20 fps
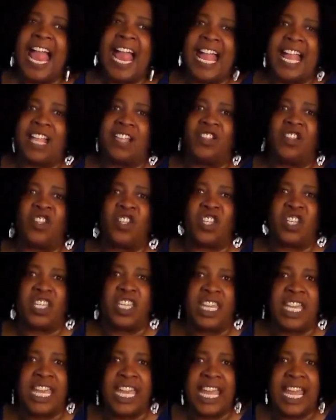and
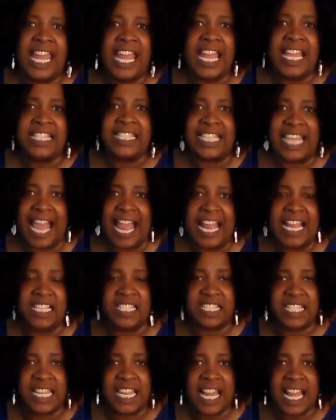she
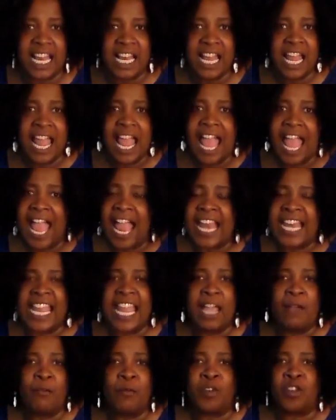tasted it, and
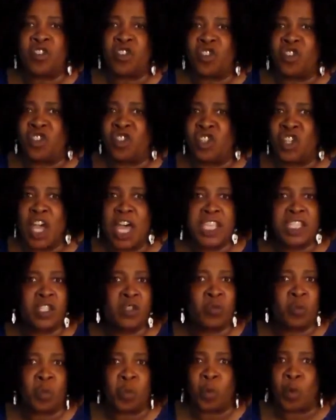it was
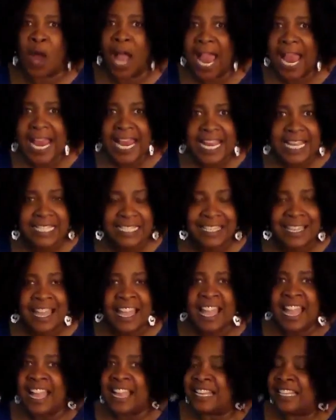just right.
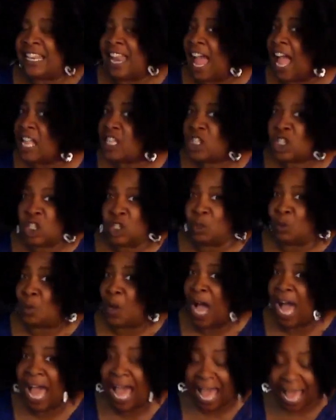Not
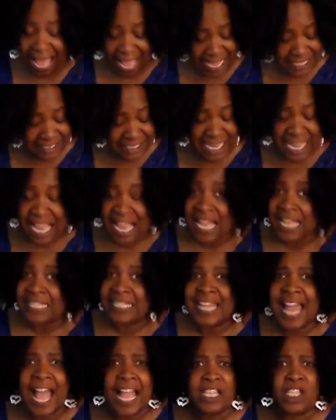too hot,
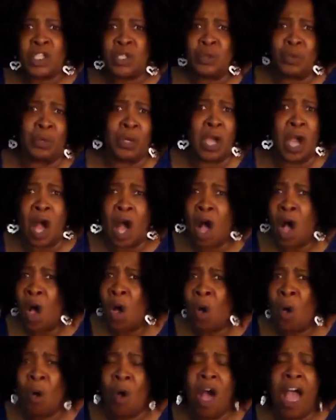not too
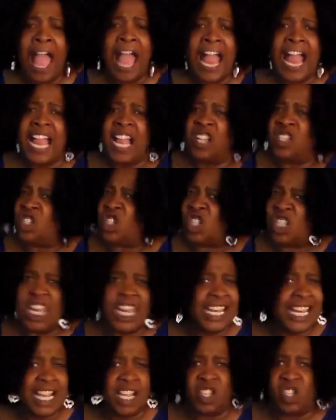cold.
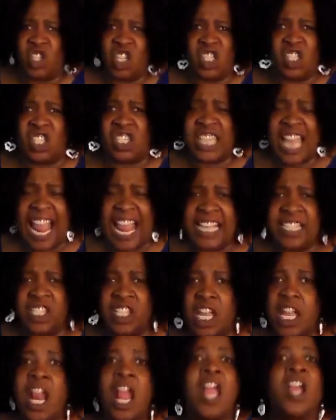She didn't just
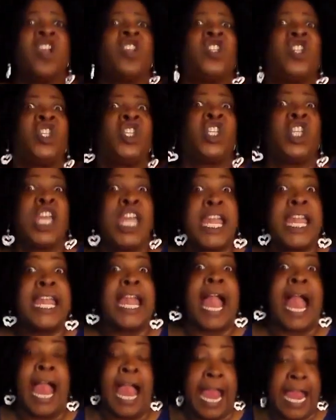taste it,
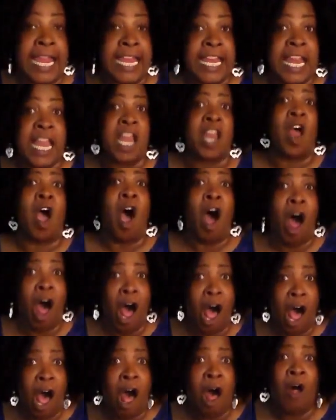she ate it
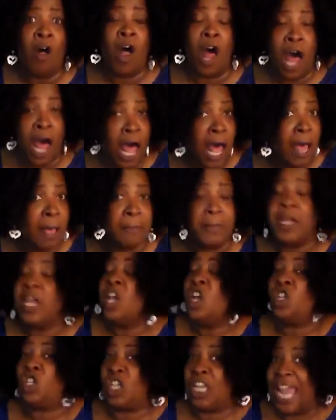all up.
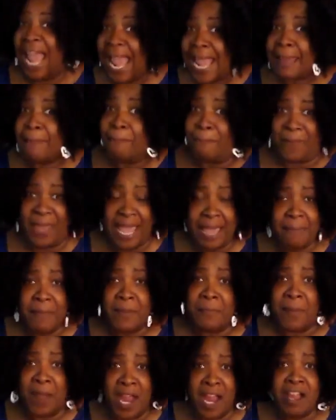She ate
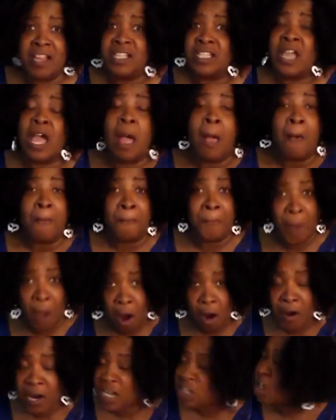Baby Bear's
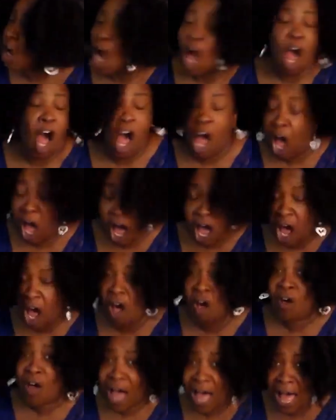porridge
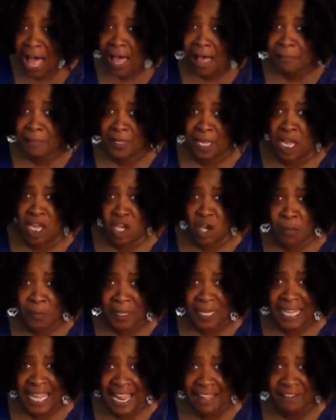all up. Can you
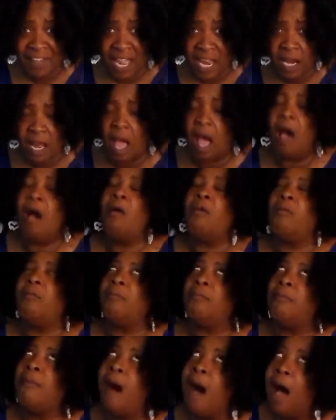believe it?
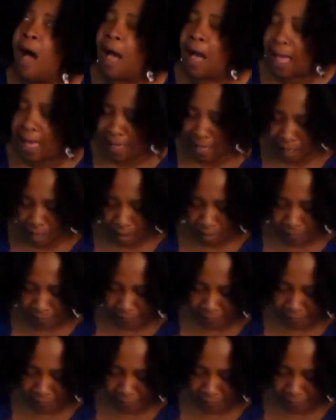Oh my.